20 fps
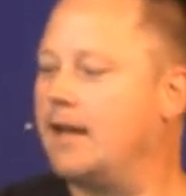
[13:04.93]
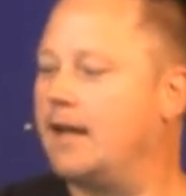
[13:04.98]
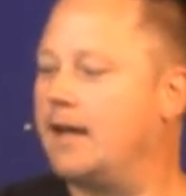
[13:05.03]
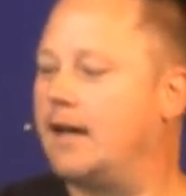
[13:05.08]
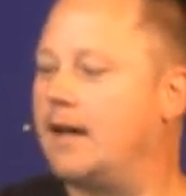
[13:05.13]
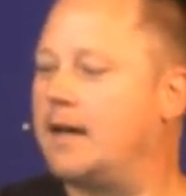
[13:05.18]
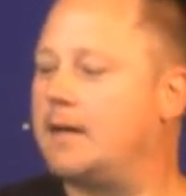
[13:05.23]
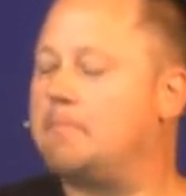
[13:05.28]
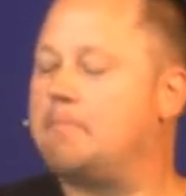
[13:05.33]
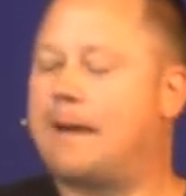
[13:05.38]

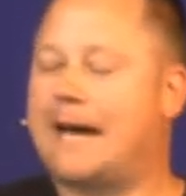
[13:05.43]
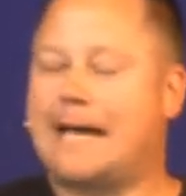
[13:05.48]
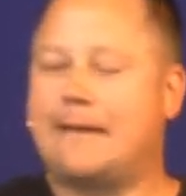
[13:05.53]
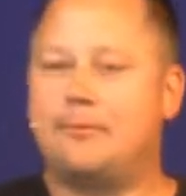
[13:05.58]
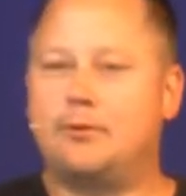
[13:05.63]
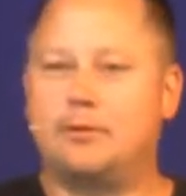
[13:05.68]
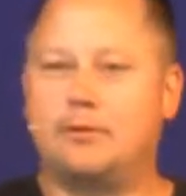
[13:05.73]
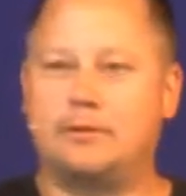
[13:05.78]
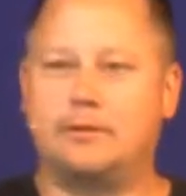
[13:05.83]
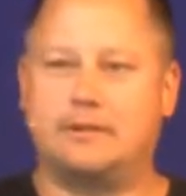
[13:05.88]
a
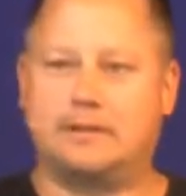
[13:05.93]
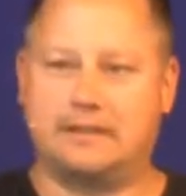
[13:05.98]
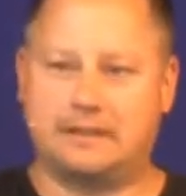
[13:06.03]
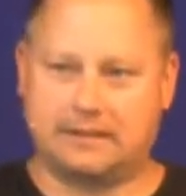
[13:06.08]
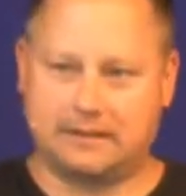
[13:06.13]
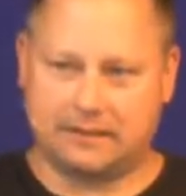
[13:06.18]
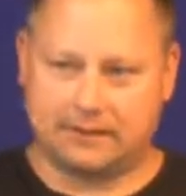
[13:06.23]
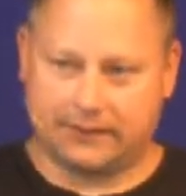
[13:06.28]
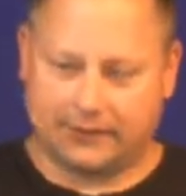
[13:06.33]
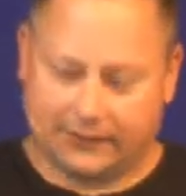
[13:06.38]
Bible
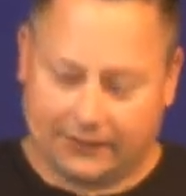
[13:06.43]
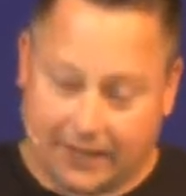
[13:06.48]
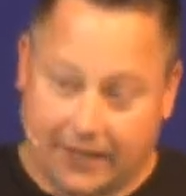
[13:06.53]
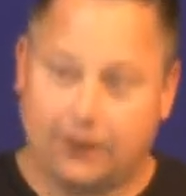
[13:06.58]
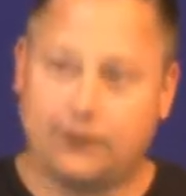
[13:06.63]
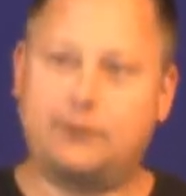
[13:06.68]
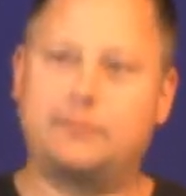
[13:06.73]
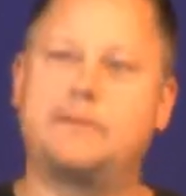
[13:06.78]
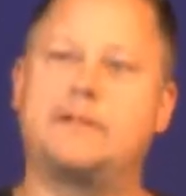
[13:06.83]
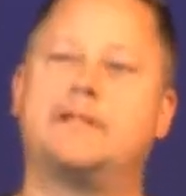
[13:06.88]

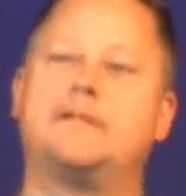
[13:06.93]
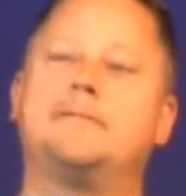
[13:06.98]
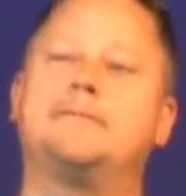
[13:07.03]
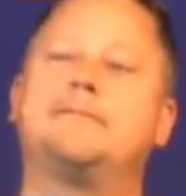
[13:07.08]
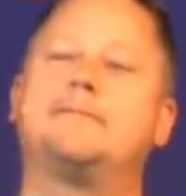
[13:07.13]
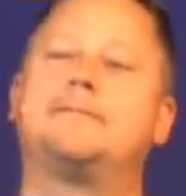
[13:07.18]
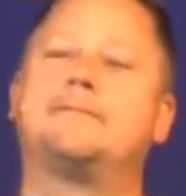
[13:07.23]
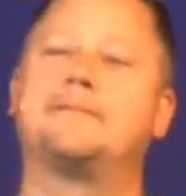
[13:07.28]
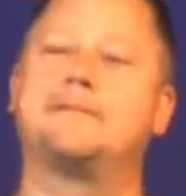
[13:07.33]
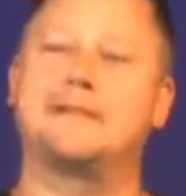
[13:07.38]
salesman
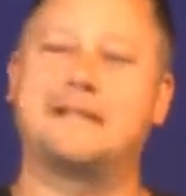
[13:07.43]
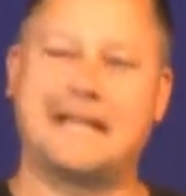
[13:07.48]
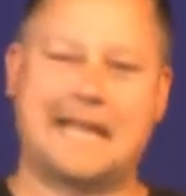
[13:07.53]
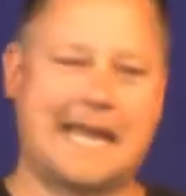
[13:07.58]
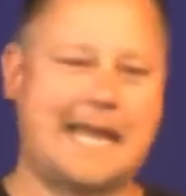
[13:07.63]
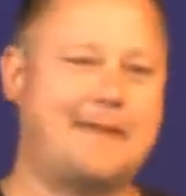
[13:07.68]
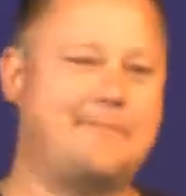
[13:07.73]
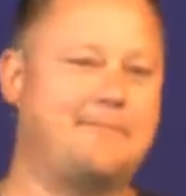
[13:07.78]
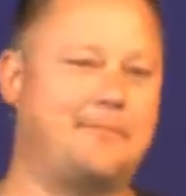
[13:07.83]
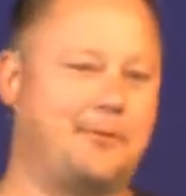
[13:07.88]

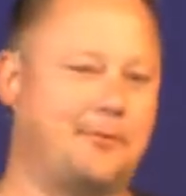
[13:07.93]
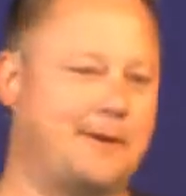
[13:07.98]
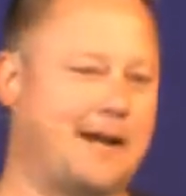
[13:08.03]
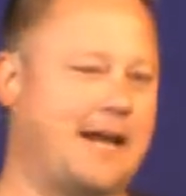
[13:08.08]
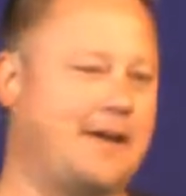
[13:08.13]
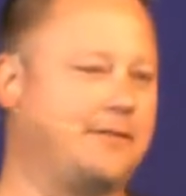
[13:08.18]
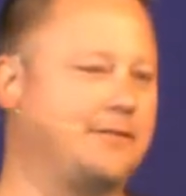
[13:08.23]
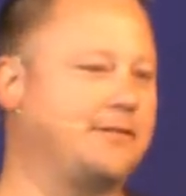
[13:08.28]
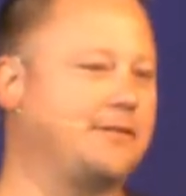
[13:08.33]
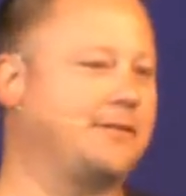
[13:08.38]
came
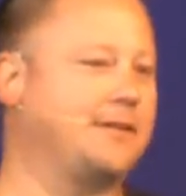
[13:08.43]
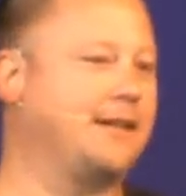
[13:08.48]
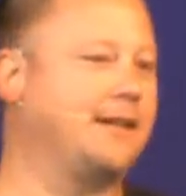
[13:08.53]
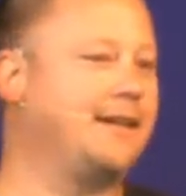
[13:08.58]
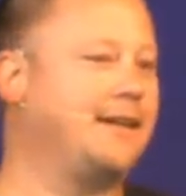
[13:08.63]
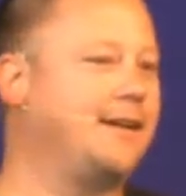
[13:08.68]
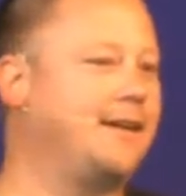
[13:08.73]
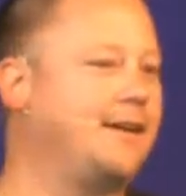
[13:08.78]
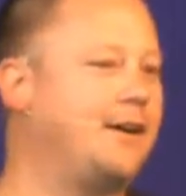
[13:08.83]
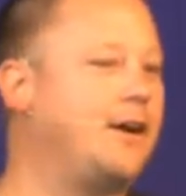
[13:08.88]
around
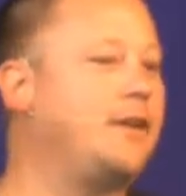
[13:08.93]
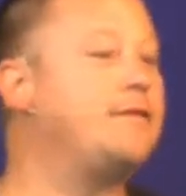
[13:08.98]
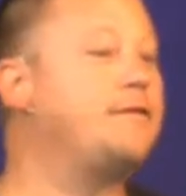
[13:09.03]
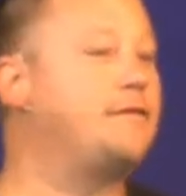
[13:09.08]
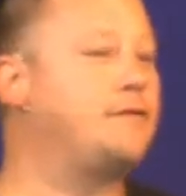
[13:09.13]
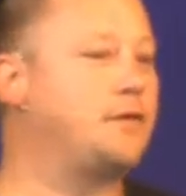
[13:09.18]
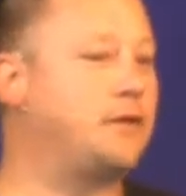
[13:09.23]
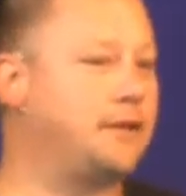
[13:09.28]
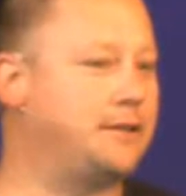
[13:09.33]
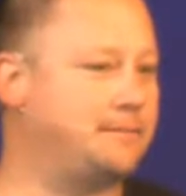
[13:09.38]
on
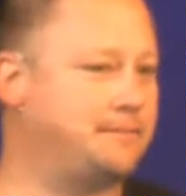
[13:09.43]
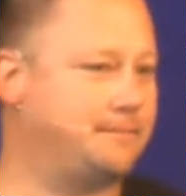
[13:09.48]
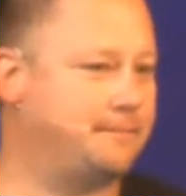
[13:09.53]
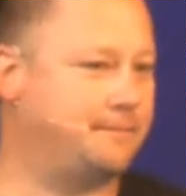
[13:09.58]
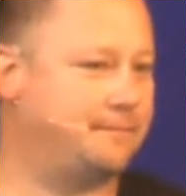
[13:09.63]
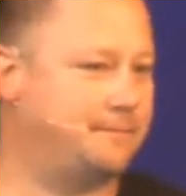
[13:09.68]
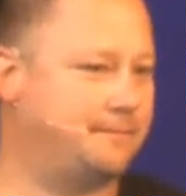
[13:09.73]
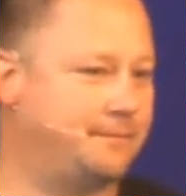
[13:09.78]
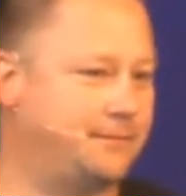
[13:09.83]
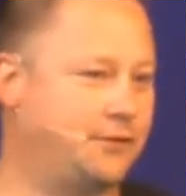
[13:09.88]
foot
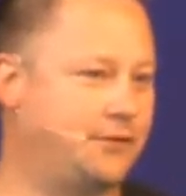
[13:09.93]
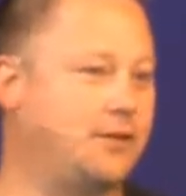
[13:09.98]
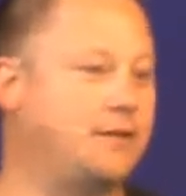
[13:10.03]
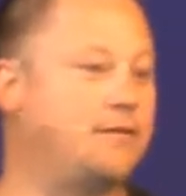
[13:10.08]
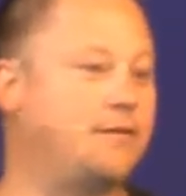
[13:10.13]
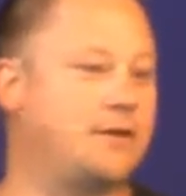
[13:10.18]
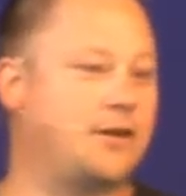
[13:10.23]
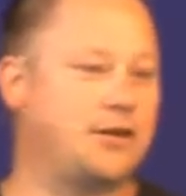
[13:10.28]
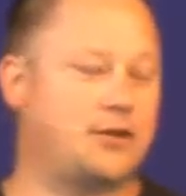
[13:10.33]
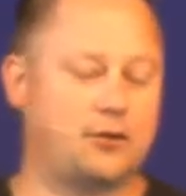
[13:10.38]
to the
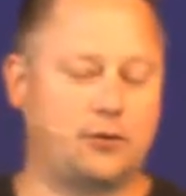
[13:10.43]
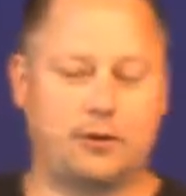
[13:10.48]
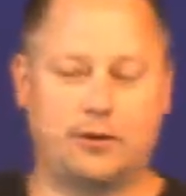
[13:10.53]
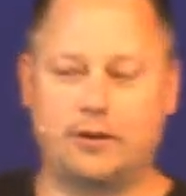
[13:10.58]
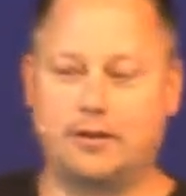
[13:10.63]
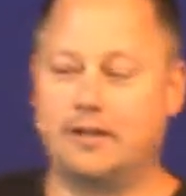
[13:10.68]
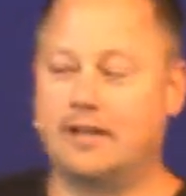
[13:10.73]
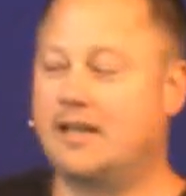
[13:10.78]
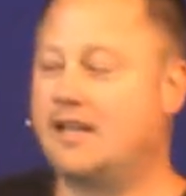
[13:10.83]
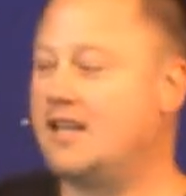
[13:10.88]
front door,
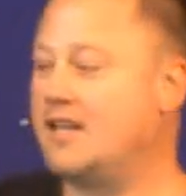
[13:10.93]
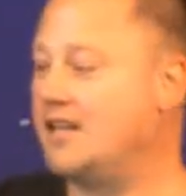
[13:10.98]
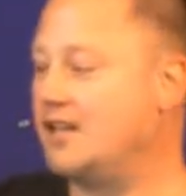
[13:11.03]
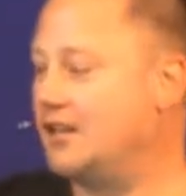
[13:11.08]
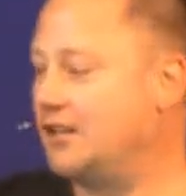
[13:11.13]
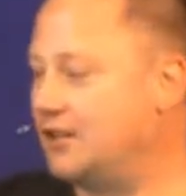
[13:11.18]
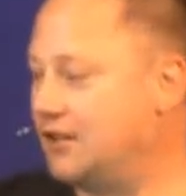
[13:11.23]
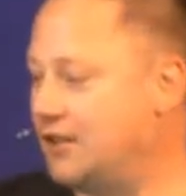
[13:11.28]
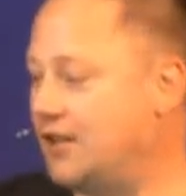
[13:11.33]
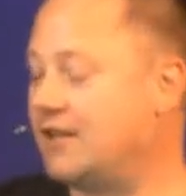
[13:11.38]

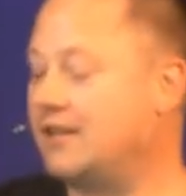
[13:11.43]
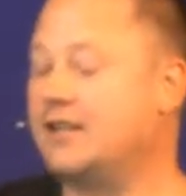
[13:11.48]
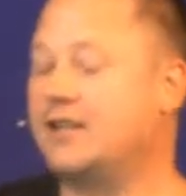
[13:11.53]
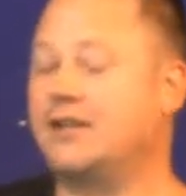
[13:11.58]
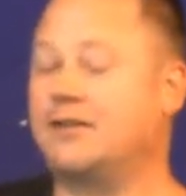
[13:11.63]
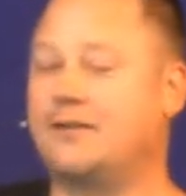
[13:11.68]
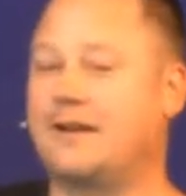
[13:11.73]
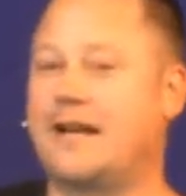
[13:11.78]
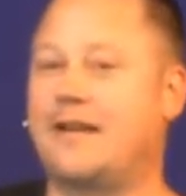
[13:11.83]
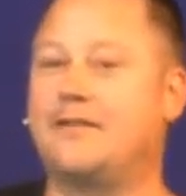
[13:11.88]
lugging
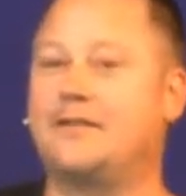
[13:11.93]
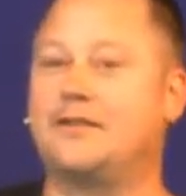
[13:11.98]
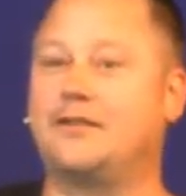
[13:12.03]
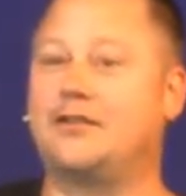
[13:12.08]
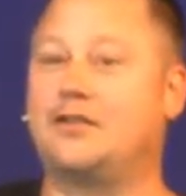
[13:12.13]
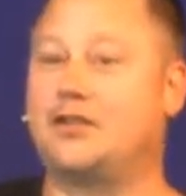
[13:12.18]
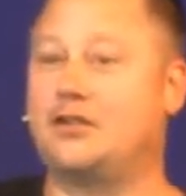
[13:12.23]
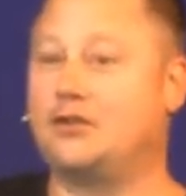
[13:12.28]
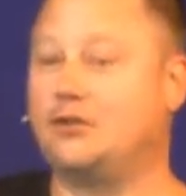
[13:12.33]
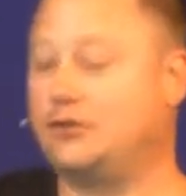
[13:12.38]
around this
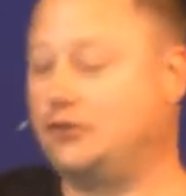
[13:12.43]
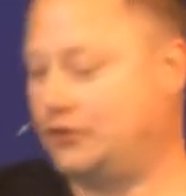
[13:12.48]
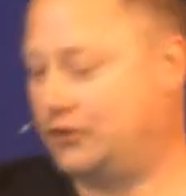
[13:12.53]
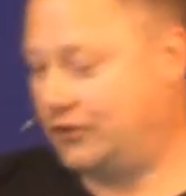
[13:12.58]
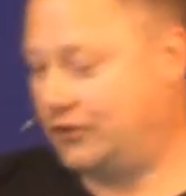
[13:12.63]
huge